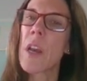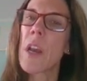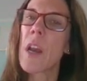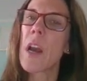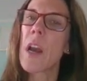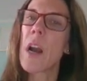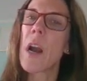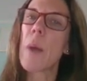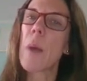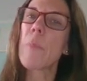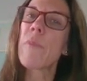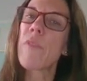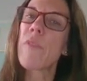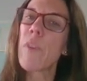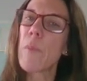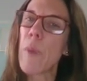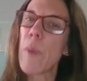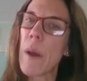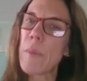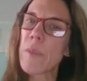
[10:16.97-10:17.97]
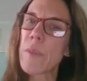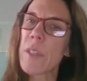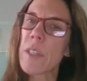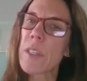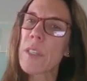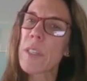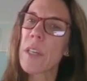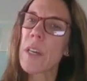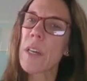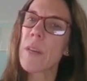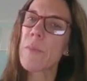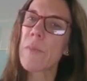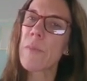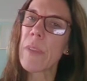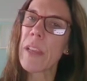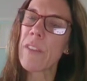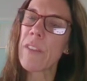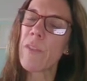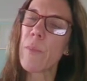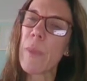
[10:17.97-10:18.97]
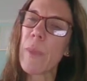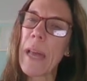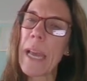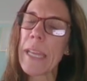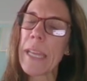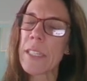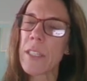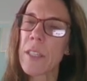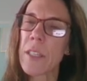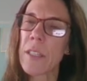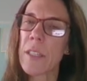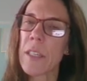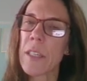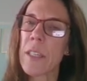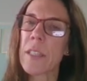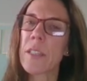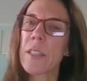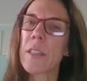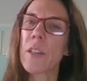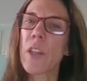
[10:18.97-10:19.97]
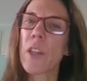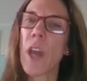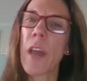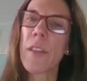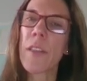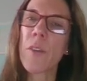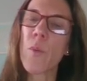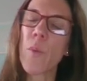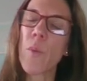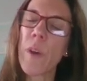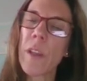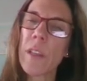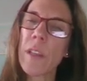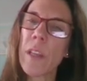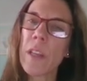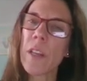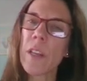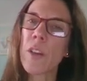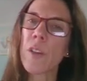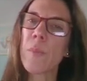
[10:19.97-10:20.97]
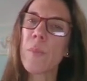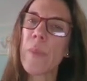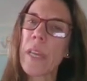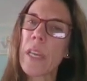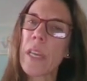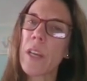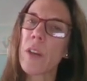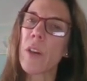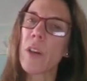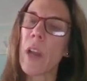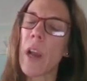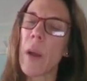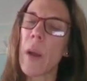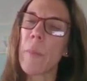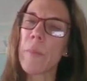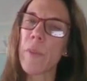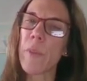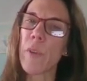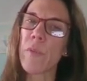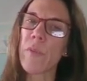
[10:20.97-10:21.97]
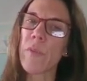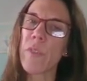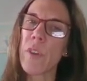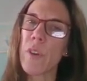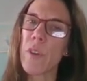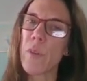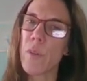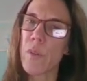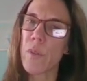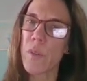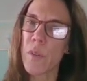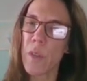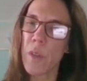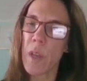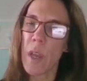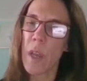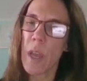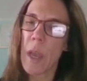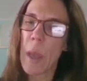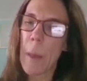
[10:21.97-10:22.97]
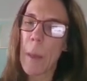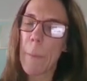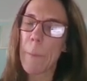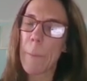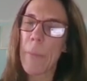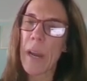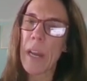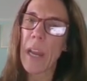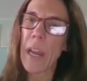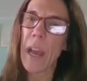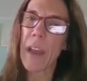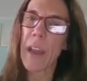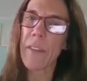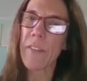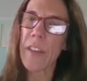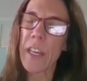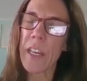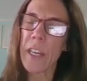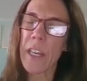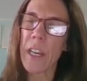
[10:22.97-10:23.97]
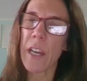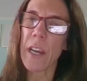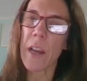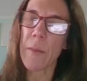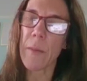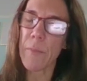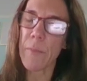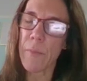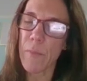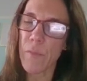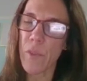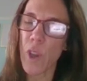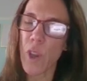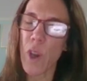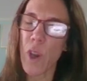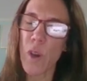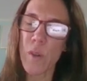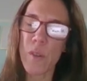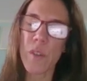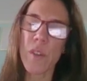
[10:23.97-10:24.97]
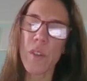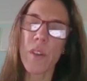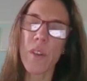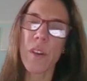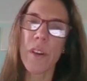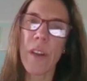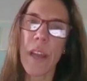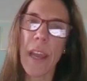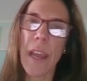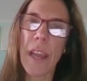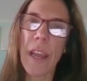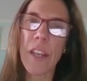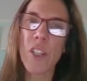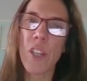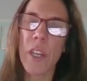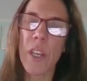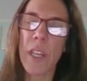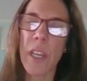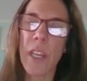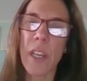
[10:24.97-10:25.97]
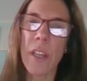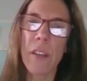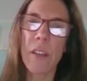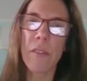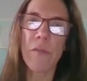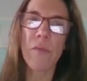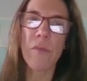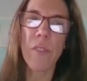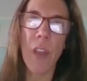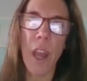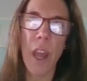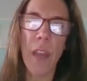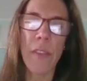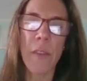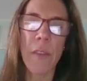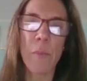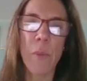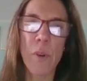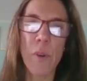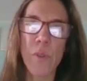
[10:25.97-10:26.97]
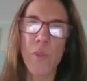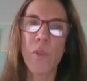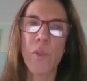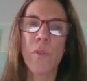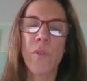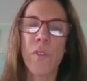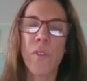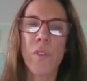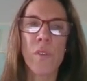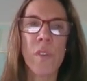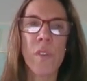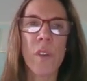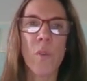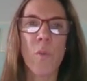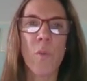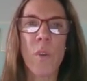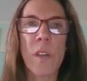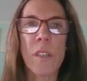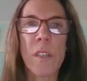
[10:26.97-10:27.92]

Phomopsis leaf blight it's another one that could be confused, but I think those are actually not the most confusing ones.